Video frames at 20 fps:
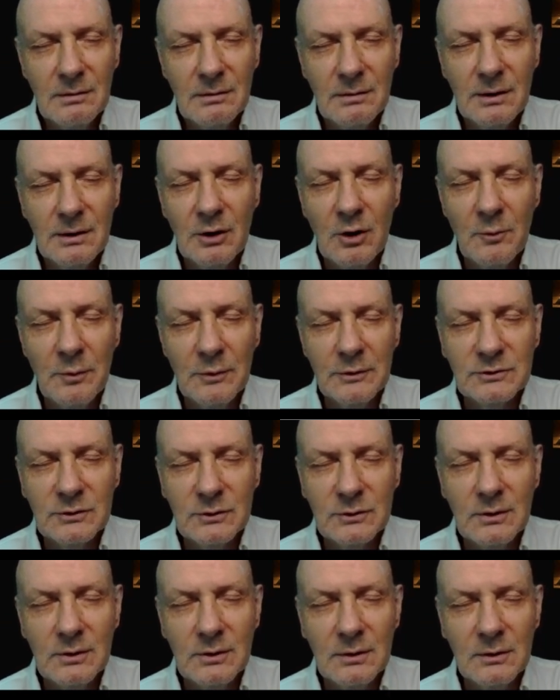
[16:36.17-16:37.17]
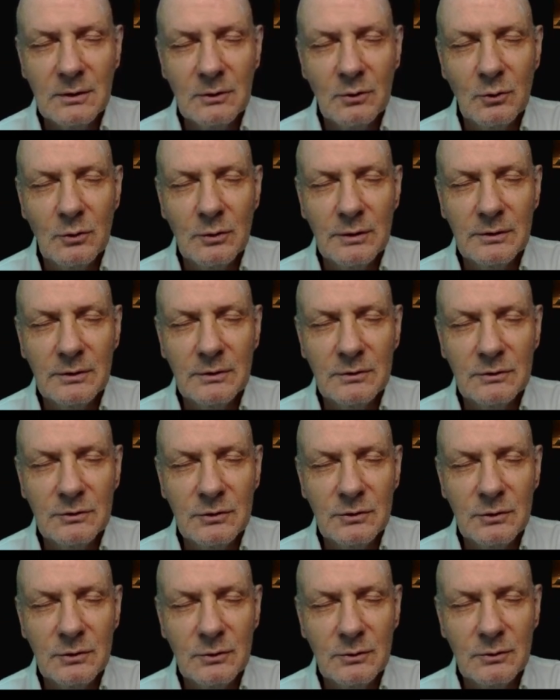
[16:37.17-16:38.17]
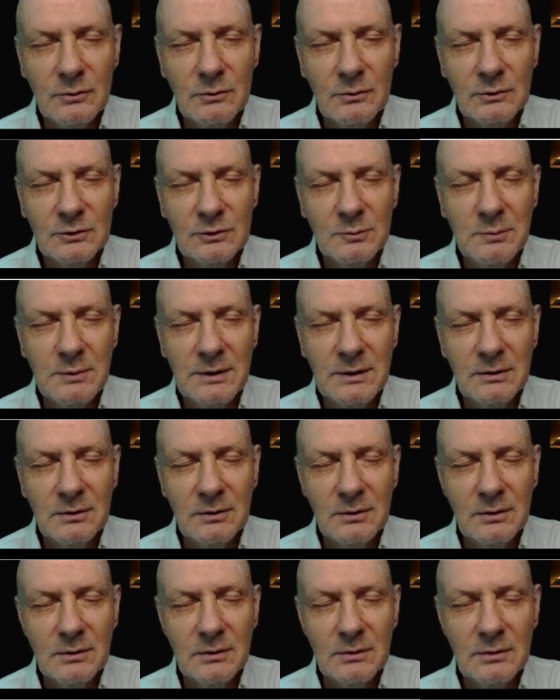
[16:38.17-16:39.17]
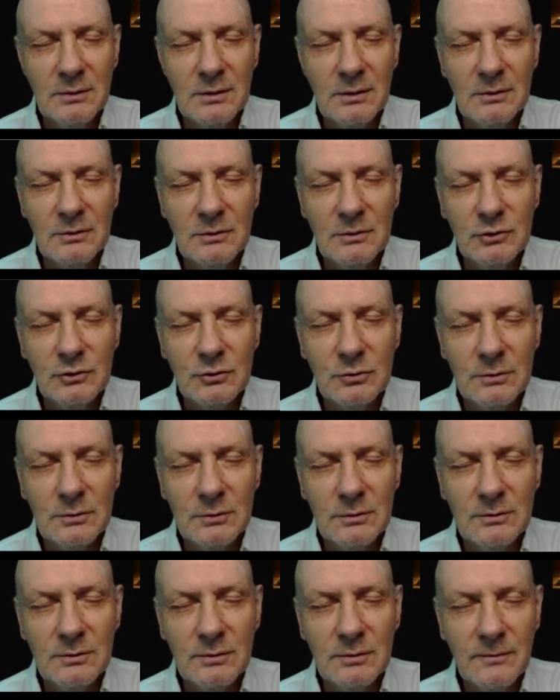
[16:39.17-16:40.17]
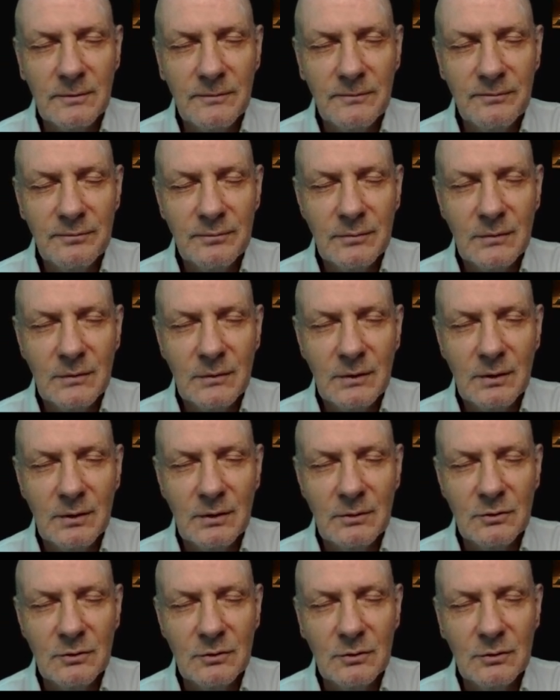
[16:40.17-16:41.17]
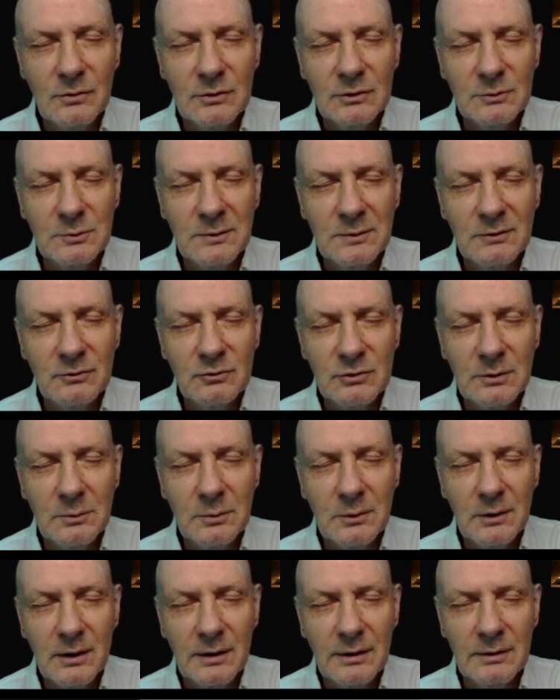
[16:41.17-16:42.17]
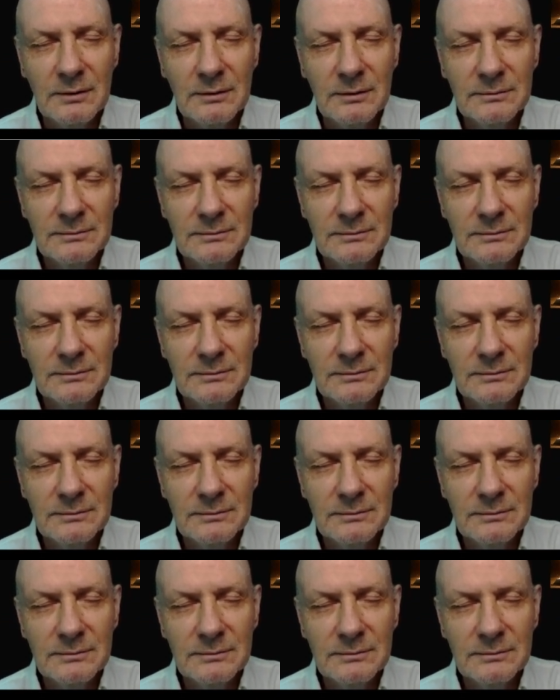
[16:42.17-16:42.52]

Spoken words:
And help us, Lord, to speak the truth to the spiritually blind.